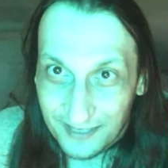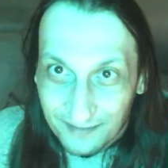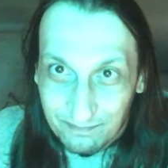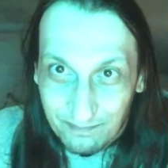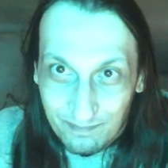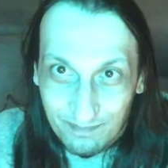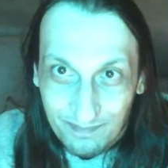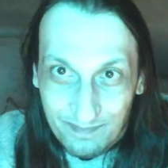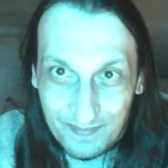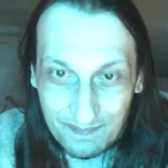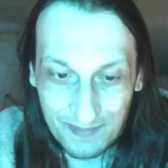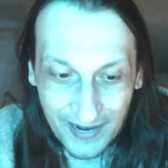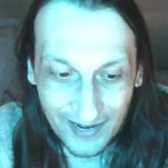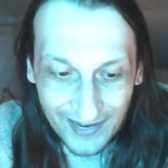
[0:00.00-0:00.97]

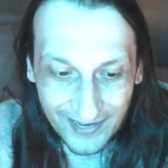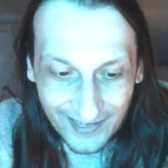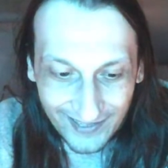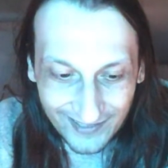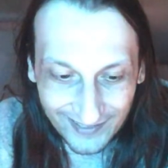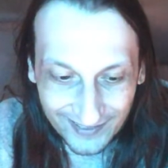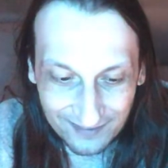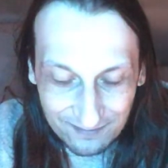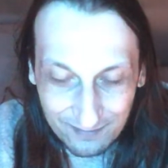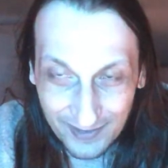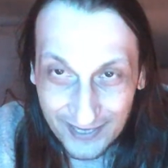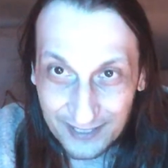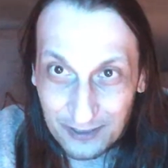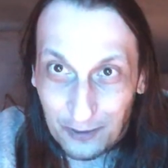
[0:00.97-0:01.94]

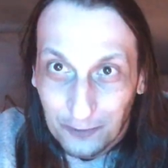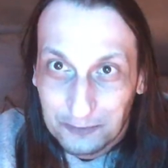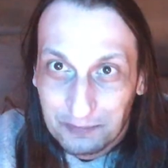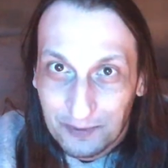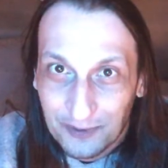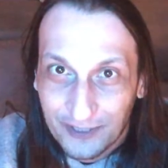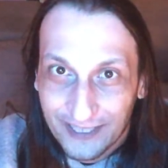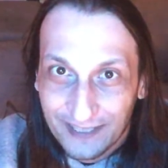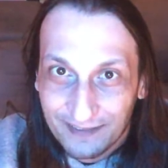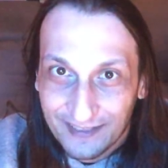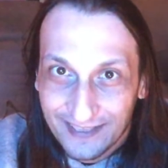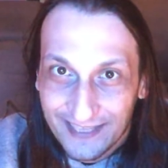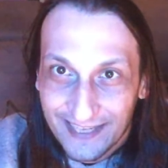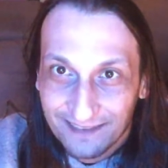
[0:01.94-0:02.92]
My notebook
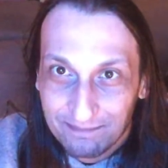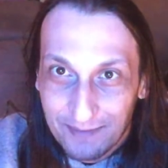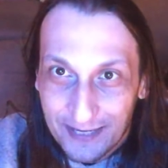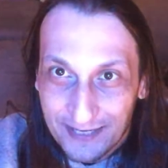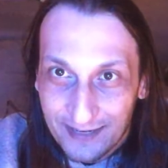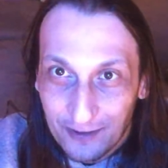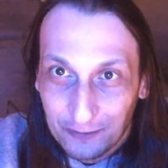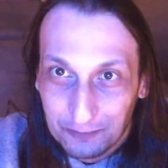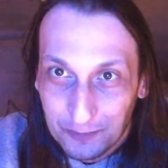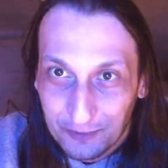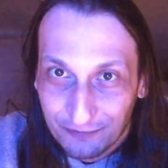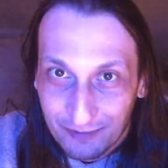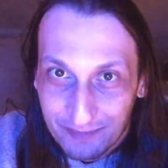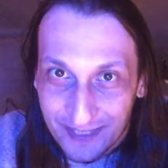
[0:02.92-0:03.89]
my
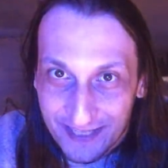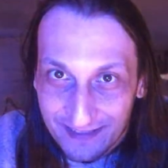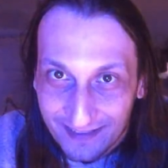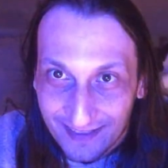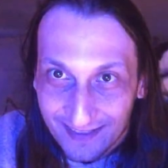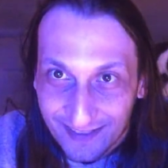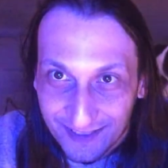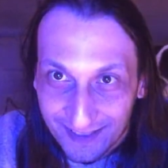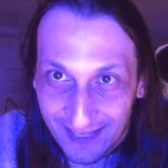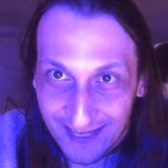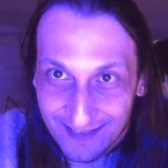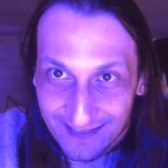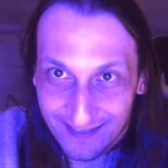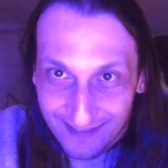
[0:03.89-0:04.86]
notebook from the English
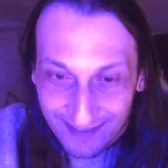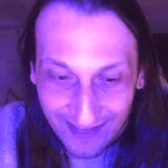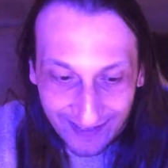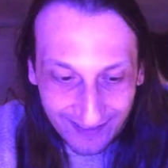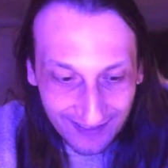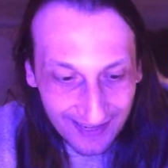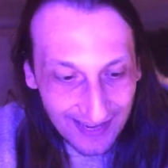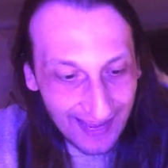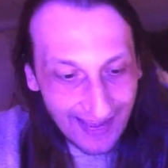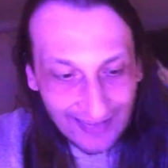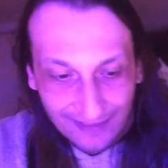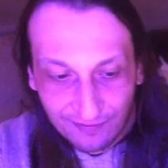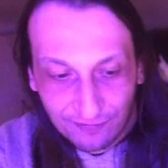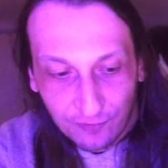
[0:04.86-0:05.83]
classes. Like
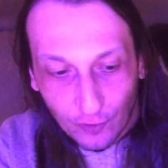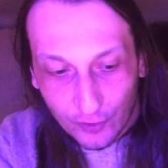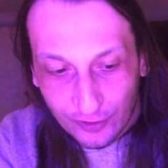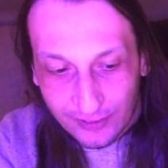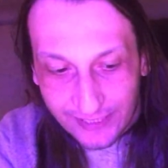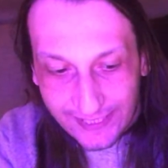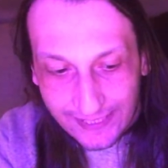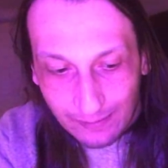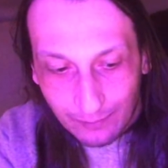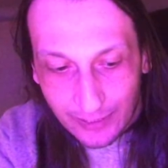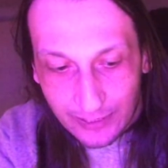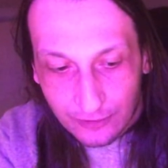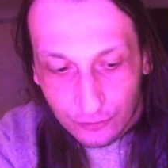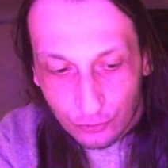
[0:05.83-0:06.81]
at 14, I'm
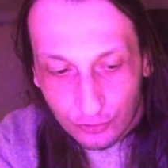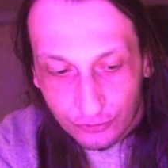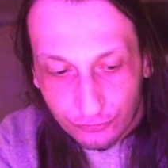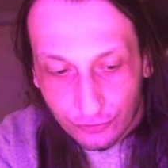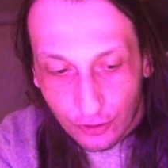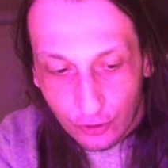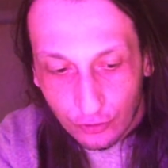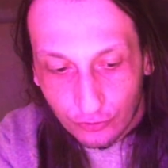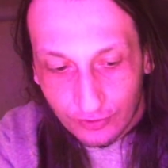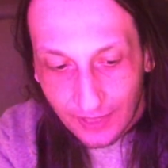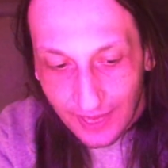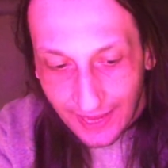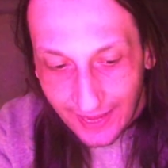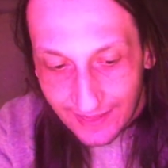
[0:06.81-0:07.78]
gonna do a drone,
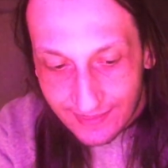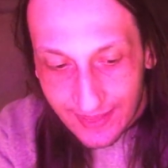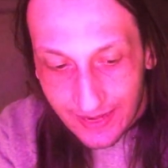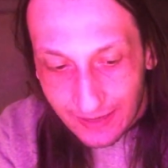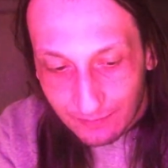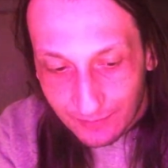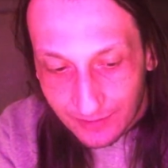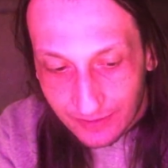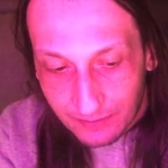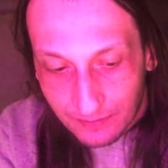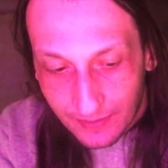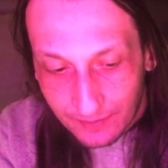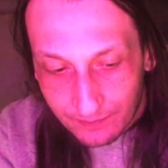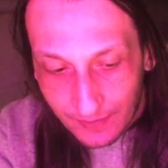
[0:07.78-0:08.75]
and then I'm
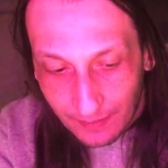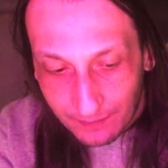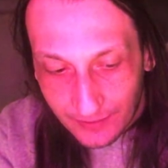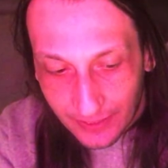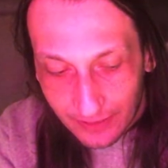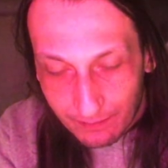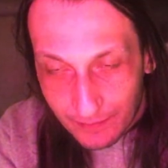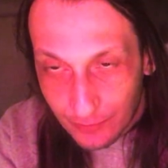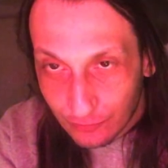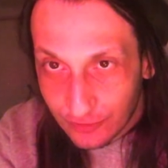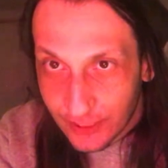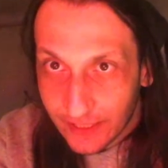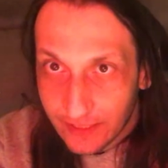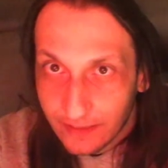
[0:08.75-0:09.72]
gonna
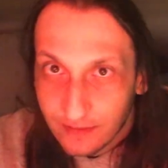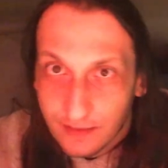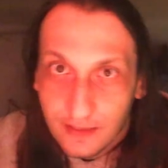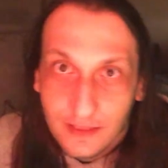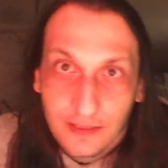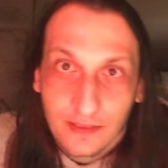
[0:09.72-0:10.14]
mutate it,